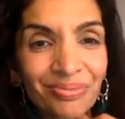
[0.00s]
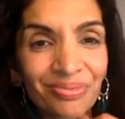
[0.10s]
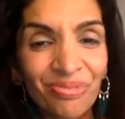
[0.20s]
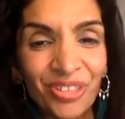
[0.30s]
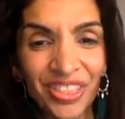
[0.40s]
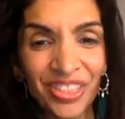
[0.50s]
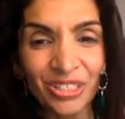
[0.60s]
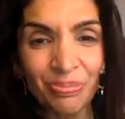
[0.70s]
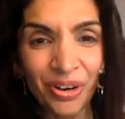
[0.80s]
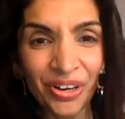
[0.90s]
for
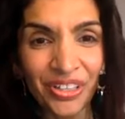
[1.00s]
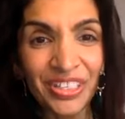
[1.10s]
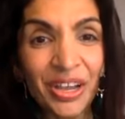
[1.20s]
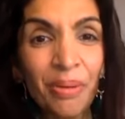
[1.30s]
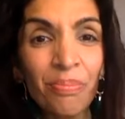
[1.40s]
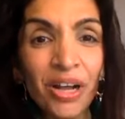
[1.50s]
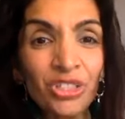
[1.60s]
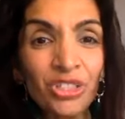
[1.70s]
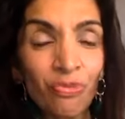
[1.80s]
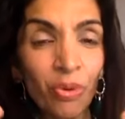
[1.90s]
this part,
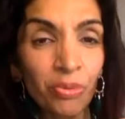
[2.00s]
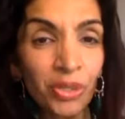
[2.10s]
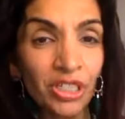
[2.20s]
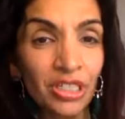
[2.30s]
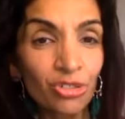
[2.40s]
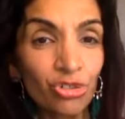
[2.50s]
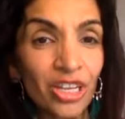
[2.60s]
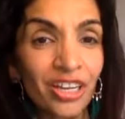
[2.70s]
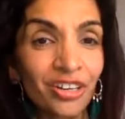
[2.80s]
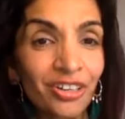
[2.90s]
much of what we're going to
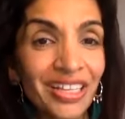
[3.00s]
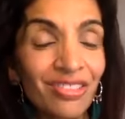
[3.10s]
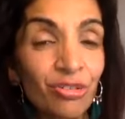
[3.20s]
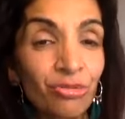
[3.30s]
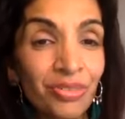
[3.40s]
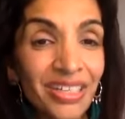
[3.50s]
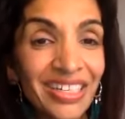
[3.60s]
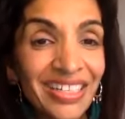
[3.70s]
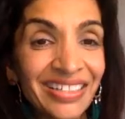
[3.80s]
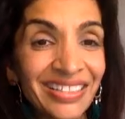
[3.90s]
share in the
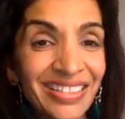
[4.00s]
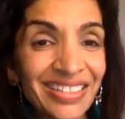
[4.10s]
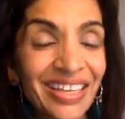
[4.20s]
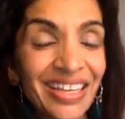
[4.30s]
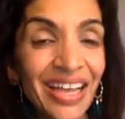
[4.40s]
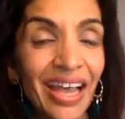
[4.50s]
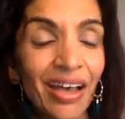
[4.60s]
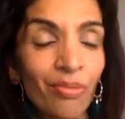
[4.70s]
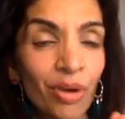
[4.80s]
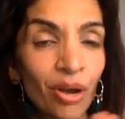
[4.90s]
readings
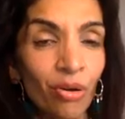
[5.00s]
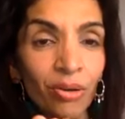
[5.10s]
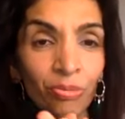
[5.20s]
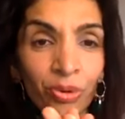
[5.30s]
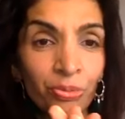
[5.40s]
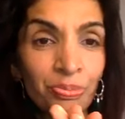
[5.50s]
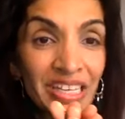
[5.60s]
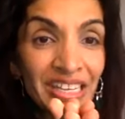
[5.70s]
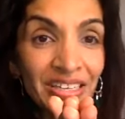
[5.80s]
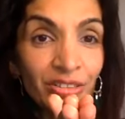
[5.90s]
will
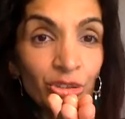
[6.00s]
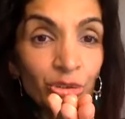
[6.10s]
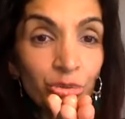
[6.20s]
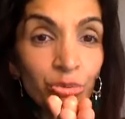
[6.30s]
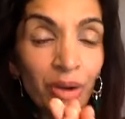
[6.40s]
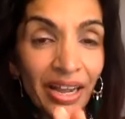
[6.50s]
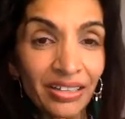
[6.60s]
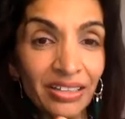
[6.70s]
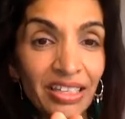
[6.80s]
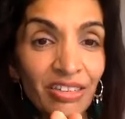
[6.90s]
be
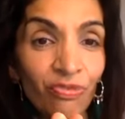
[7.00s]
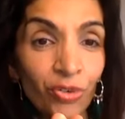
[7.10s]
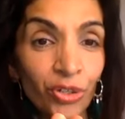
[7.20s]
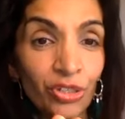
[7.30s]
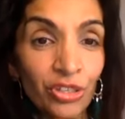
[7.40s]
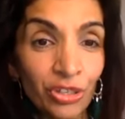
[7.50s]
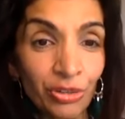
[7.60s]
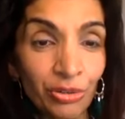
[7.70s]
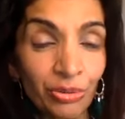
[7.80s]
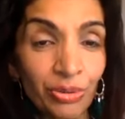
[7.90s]
directly for
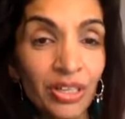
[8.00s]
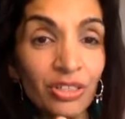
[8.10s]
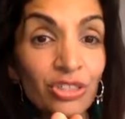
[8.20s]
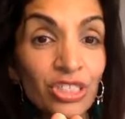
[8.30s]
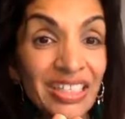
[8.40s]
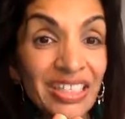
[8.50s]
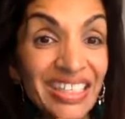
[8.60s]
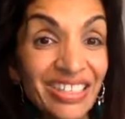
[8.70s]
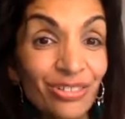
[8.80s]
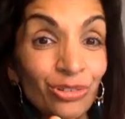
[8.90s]
you to
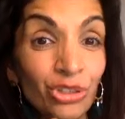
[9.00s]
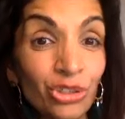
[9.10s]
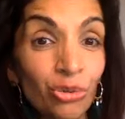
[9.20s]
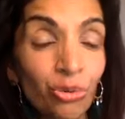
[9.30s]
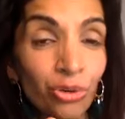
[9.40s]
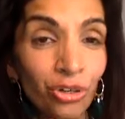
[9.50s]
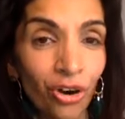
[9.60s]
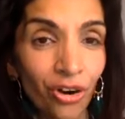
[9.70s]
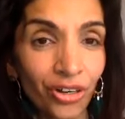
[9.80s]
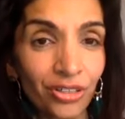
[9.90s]
heal your
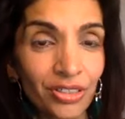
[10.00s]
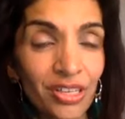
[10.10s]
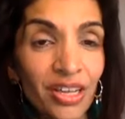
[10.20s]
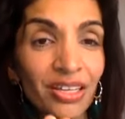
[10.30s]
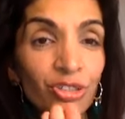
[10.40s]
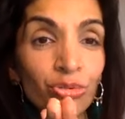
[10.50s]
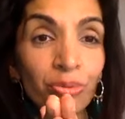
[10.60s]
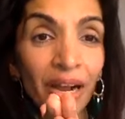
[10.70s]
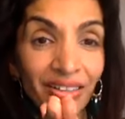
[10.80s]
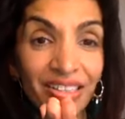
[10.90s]
heart,
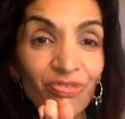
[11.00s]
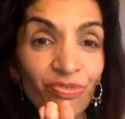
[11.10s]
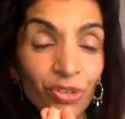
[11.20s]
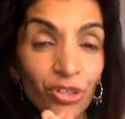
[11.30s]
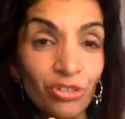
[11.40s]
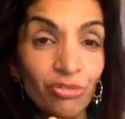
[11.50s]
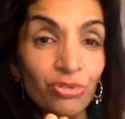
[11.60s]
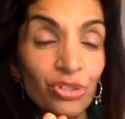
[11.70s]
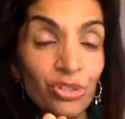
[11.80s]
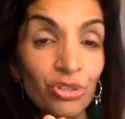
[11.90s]
directly for you
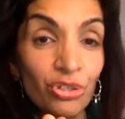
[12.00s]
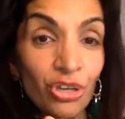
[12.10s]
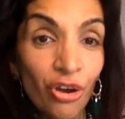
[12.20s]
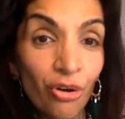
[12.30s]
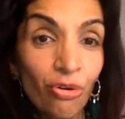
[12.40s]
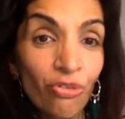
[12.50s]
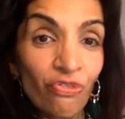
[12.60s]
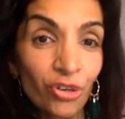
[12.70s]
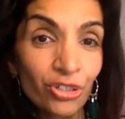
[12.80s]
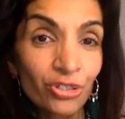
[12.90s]
to know
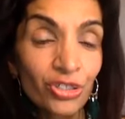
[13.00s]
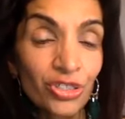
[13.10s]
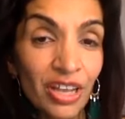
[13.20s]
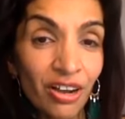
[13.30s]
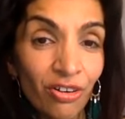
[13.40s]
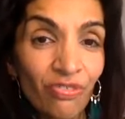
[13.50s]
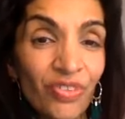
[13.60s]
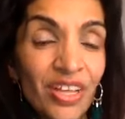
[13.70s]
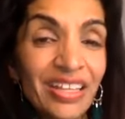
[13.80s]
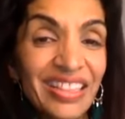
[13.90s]
for yourself
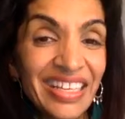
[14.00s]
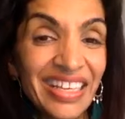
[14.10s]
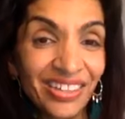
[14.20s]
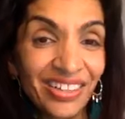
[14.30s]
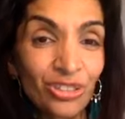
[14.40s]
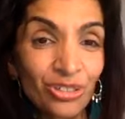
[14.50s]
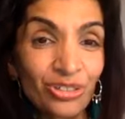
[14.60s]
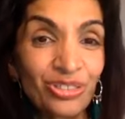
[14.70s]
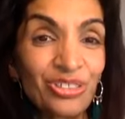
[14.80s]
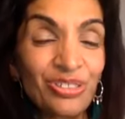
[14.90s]
the
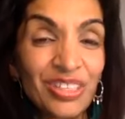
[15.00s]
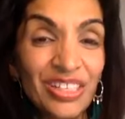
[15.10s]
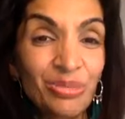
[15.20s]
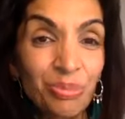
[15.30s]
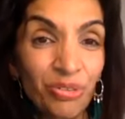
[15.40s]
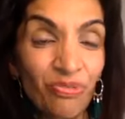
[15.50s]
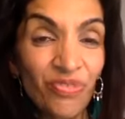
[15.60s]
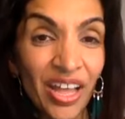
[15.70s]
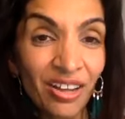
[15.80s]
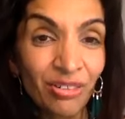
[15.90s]
answers to these
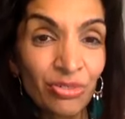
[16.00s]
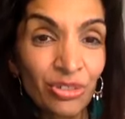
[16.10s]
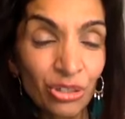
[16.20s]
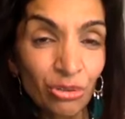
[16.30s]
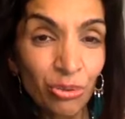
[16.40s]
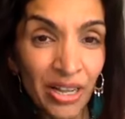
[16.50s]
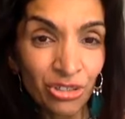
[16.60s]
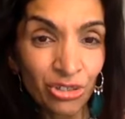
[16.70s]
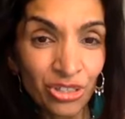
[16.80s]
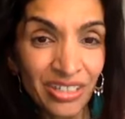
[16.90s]
profound
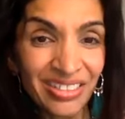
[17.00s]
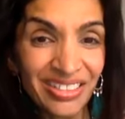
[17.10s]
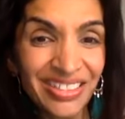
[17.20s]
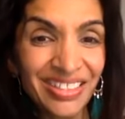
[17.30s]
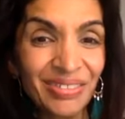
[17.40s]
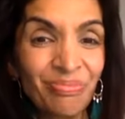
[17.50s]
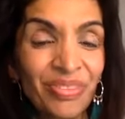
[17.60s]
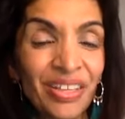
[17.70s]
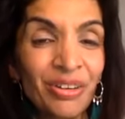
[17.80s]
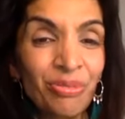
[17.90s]
questions.
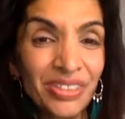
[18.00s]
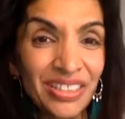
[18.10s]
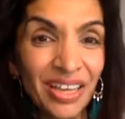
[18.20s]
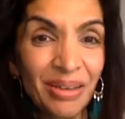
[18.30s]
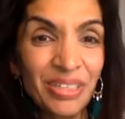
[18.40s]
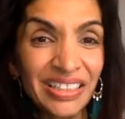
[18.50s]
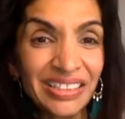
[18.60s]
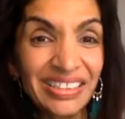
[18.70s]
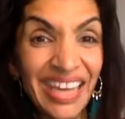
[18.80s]
What's coming